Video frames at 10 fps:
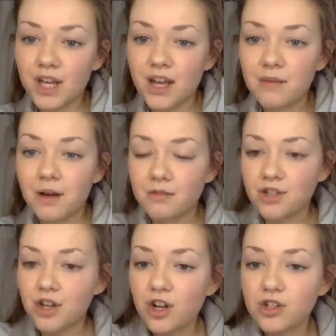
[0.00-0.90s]
I'm just
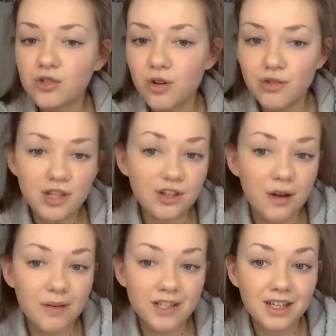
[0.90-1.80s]
going to scroll through these
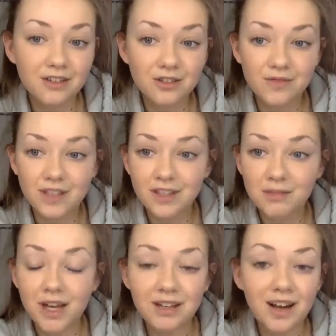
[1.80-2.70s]
comments. I just read
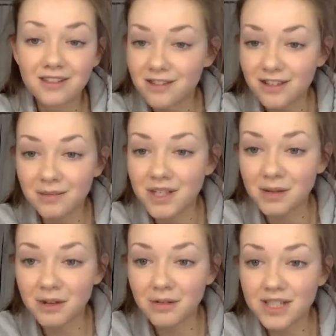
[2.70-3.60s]
them and answer them as
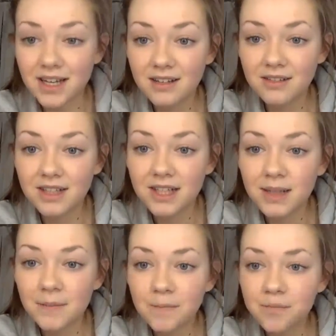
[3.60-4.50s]
I'm going down.
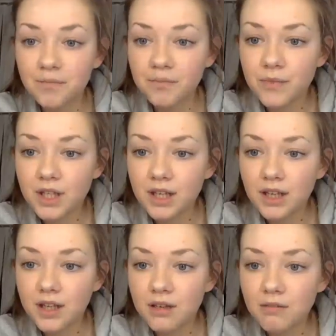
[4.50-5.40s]

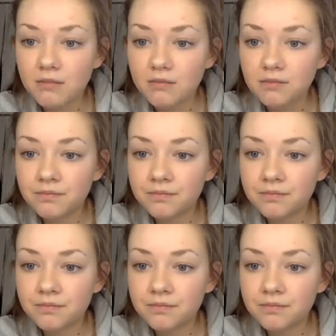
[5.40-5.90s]
Thank